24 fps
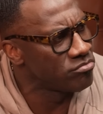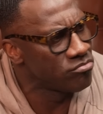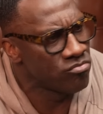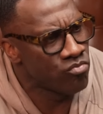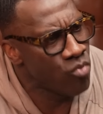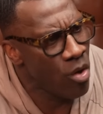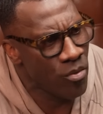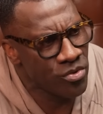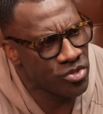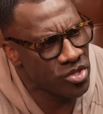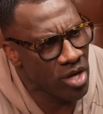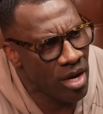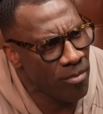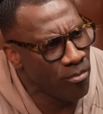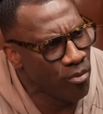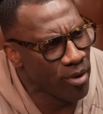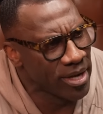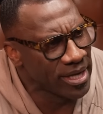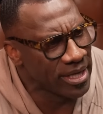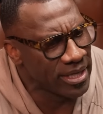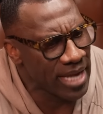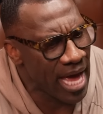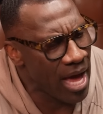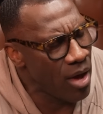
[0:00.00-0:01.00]
What was your
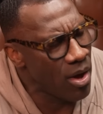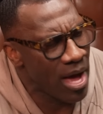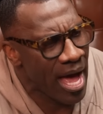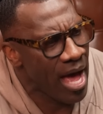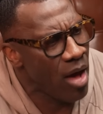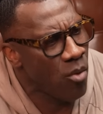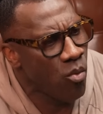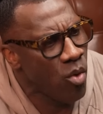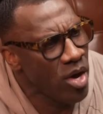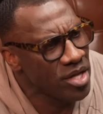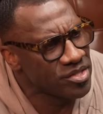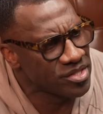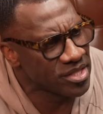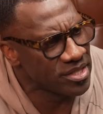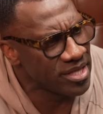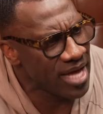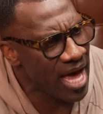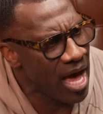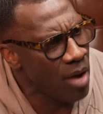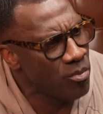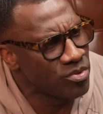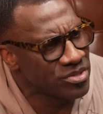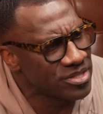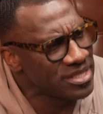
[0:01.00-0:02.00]
upbringing? How how was it?
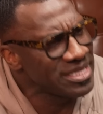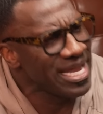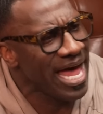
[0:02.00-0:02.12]
How was